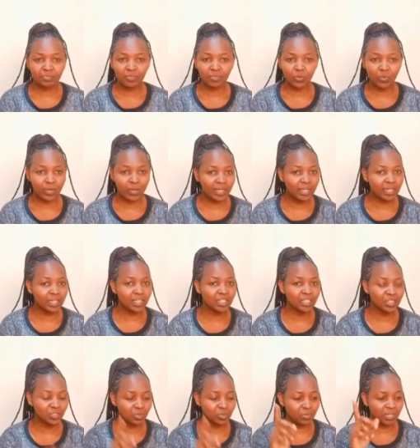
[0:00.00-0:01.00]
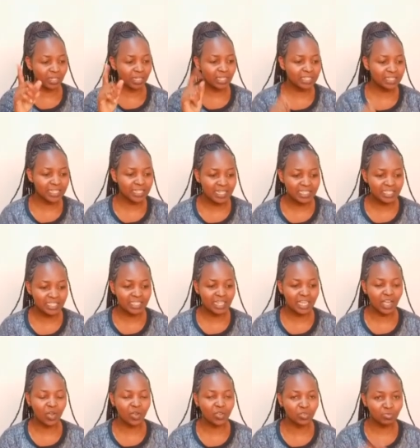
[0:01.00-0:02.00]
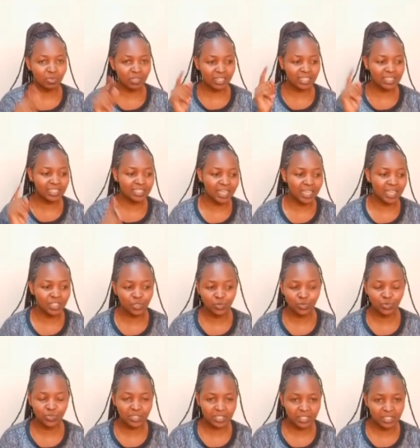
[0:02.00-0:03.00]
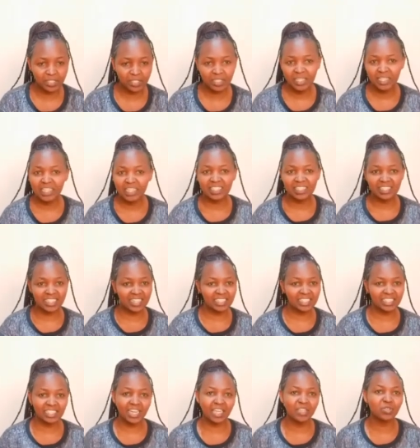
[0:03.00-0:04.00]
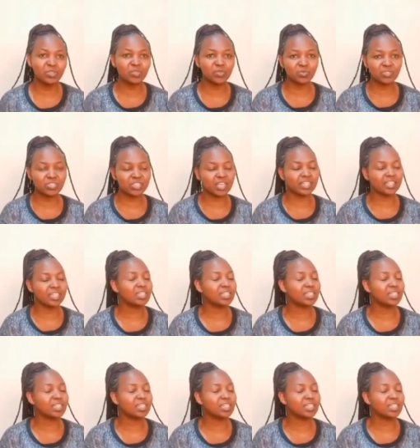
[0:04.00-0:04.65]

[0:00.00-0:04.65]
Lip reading: Well, you better start now. You better start today. Starting a YouTube channel